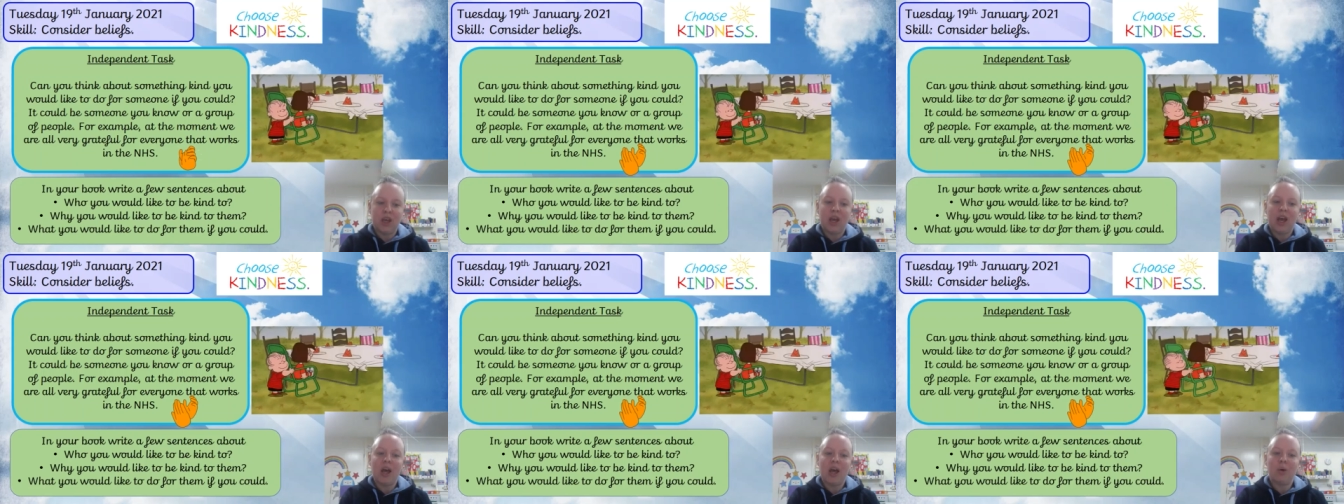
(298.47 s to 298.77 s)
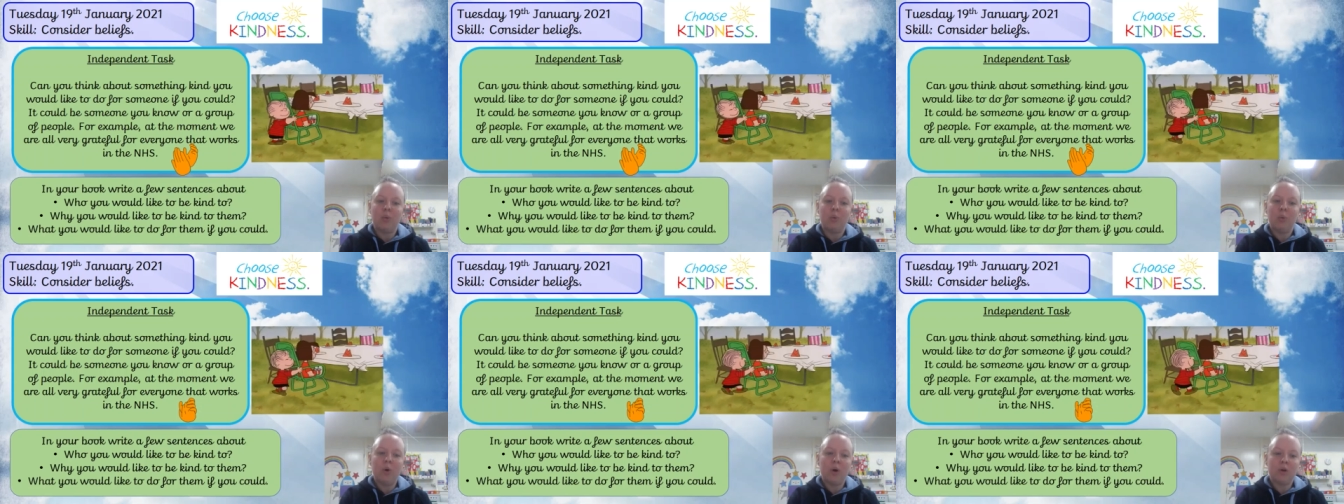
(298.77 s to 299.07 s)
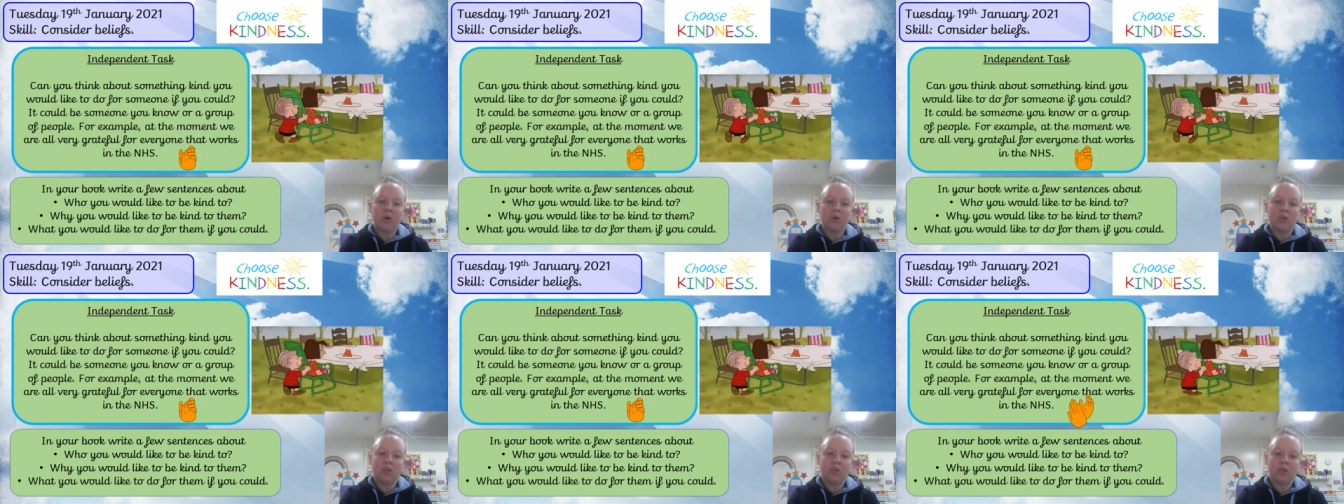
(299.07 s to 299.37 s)
and
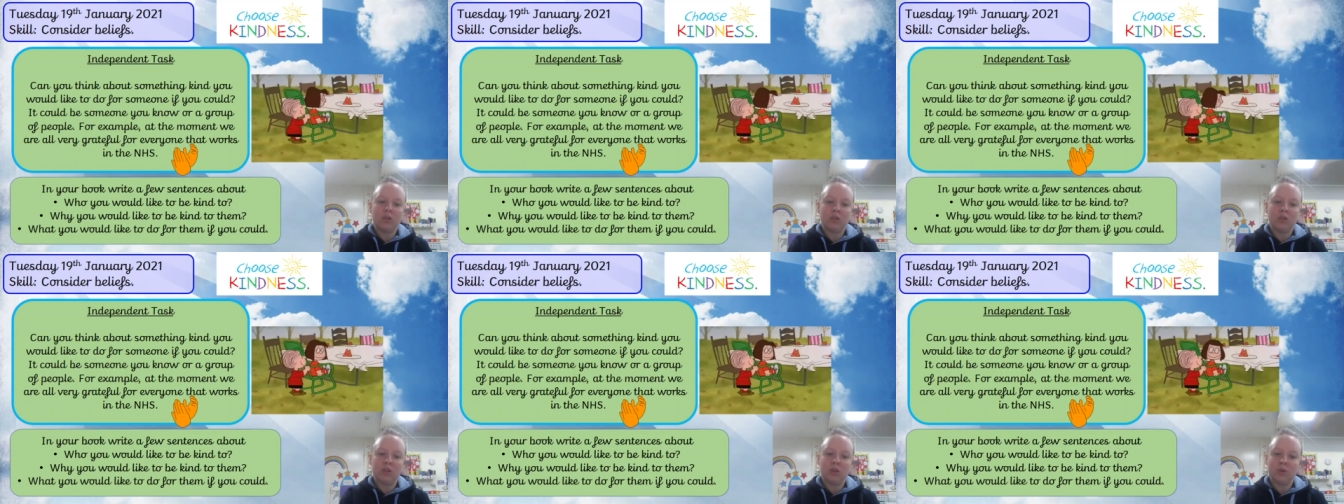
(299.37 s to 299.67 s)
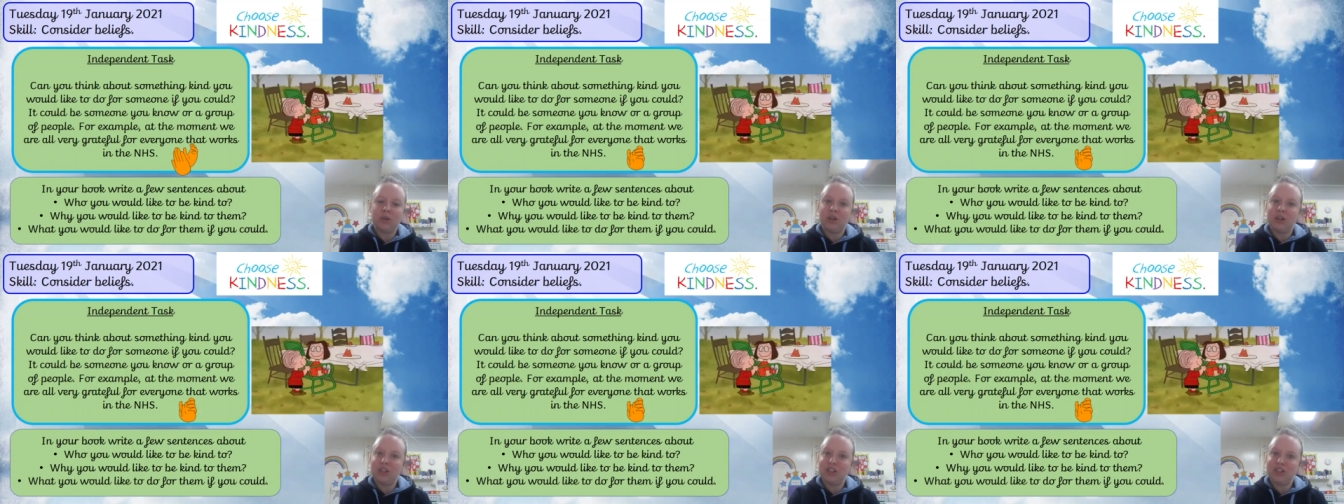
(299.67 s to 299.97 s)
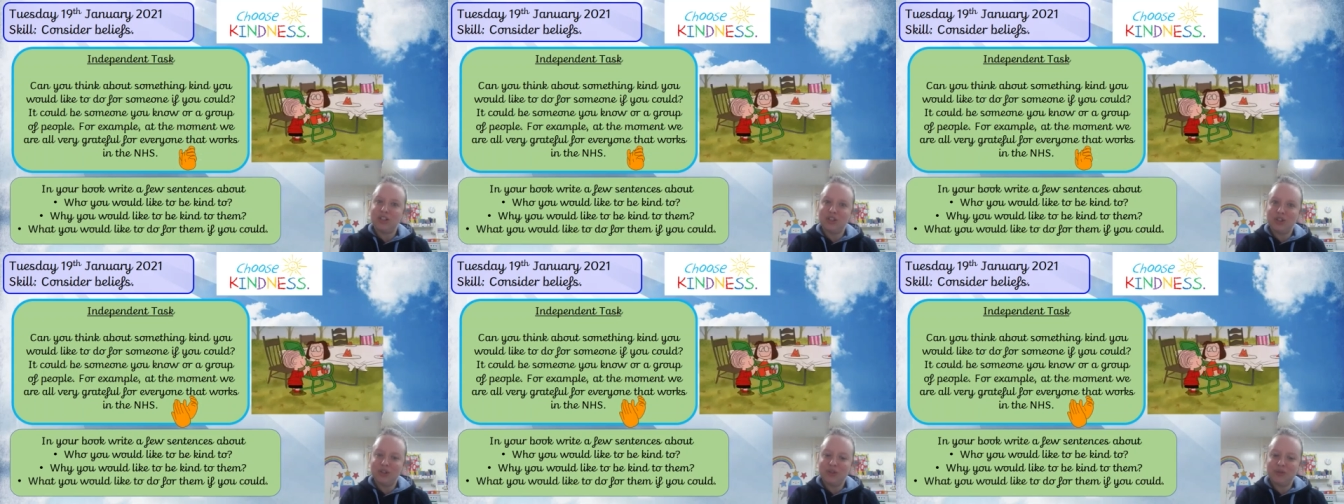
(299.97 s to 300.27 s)
what you would like to
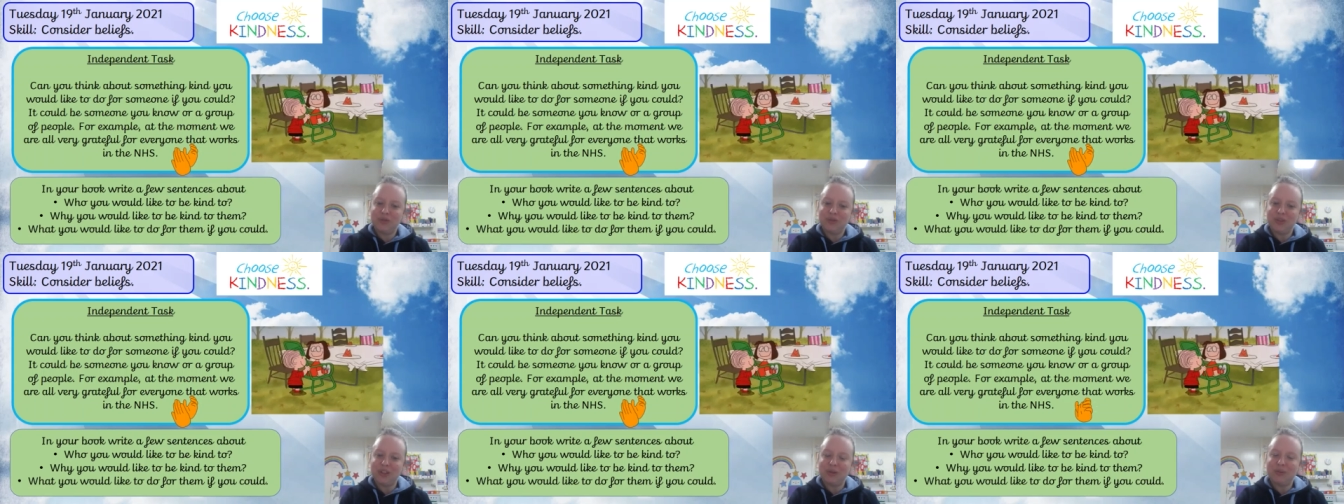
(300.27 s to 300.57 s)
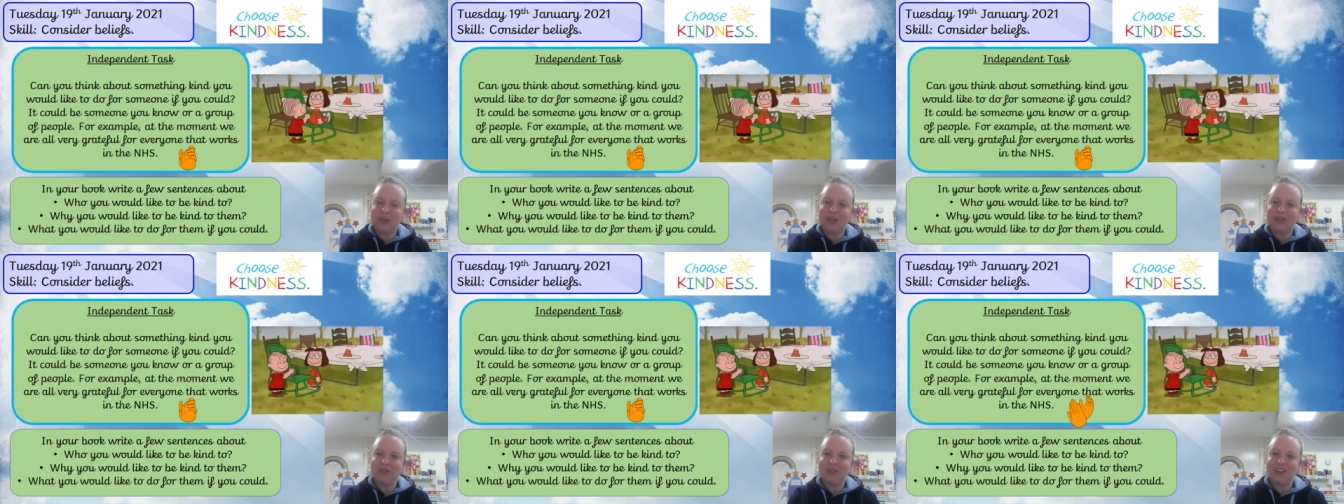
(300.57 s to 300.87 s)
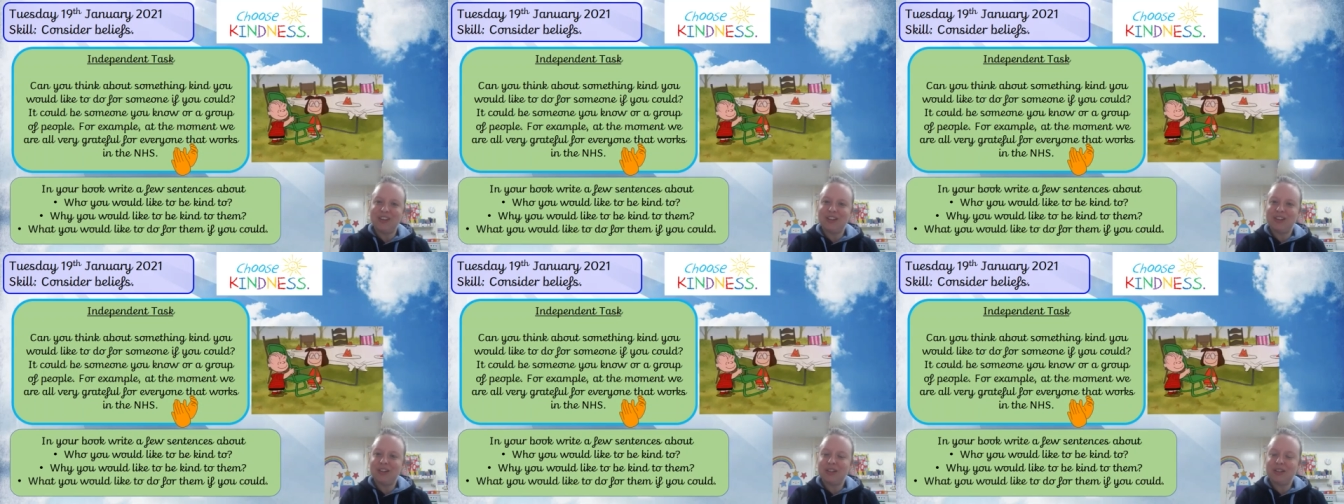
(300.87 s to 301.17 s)
do for them if you
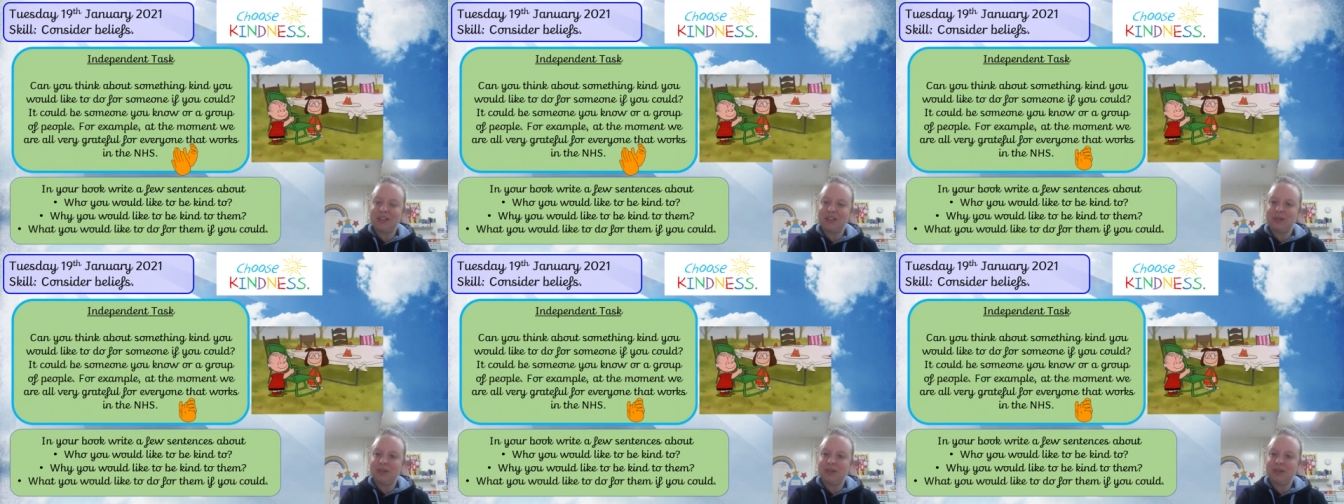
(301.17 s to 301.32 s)
could.